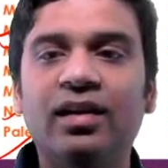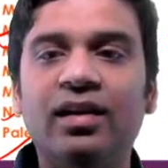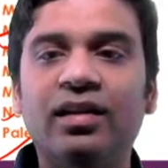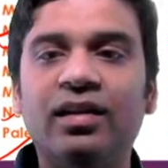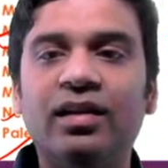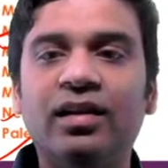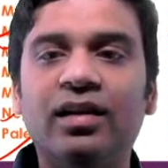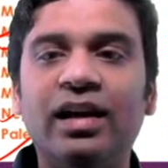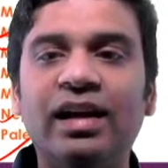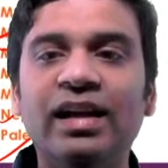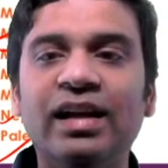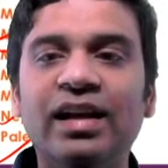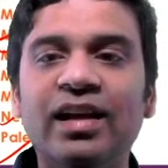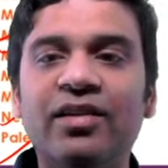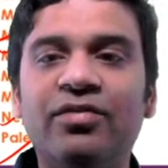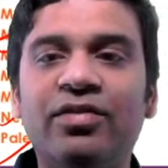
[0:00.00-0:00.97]
the
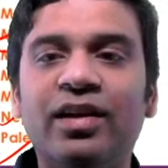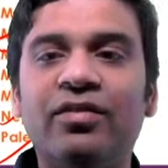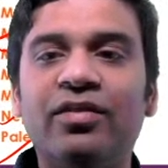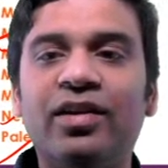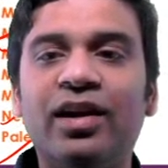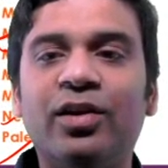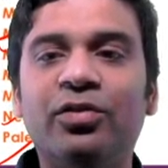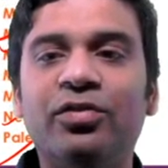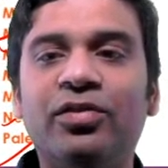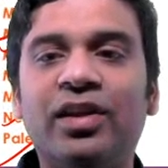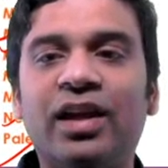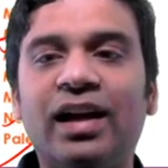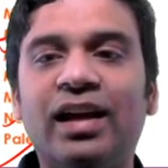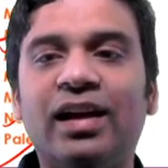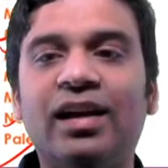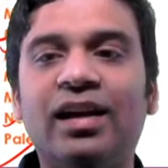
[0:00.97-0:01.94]
Indian favorite of
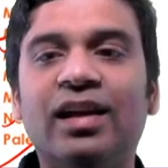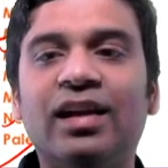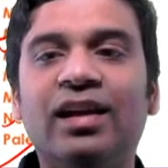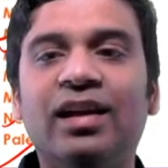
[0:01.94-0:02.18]
Thailand.